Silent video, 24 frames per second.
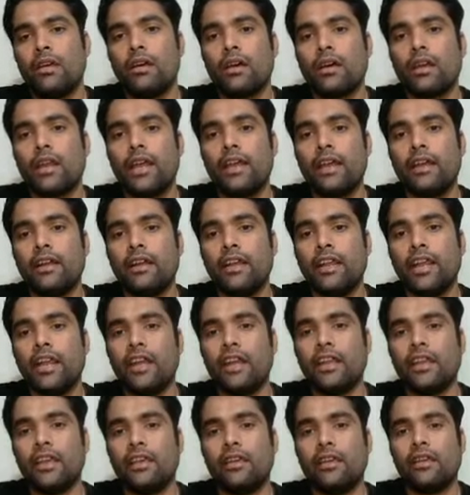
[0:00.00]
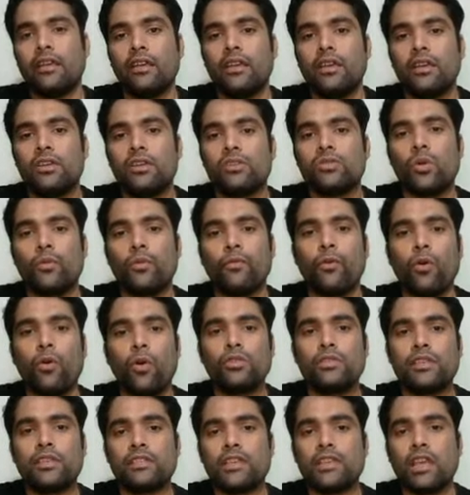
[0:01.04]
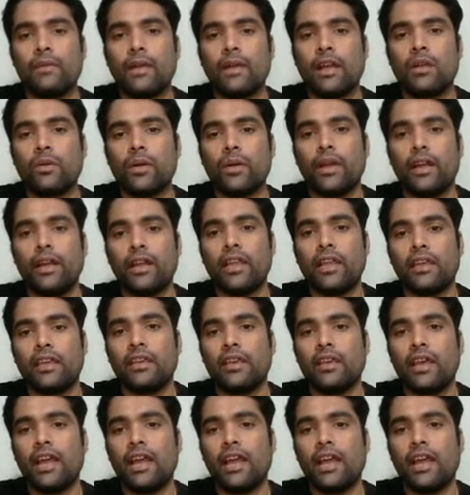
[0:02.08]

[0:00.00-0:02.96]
Right? dt. So force is given 20